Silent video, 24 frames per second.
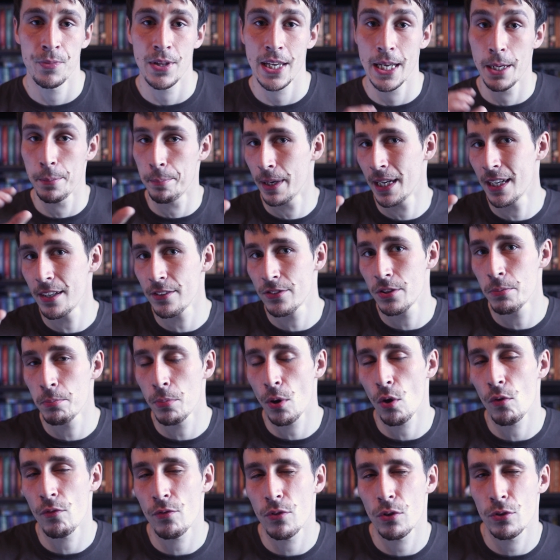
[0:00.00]
he appears in
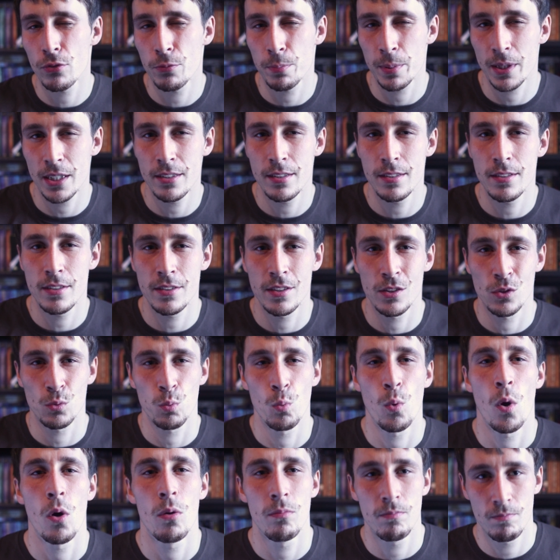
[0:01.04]
both those places is
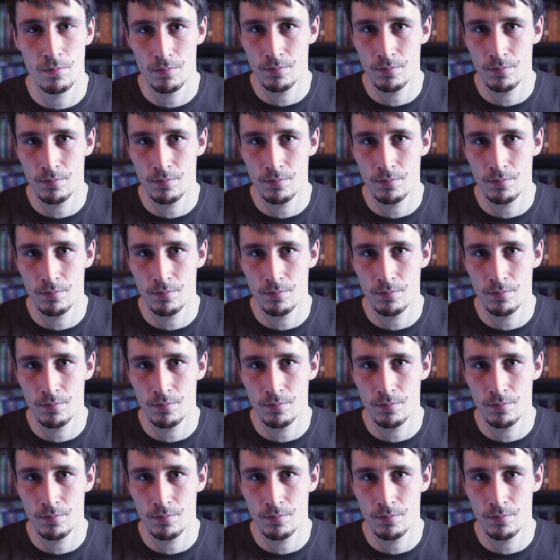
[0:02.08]
what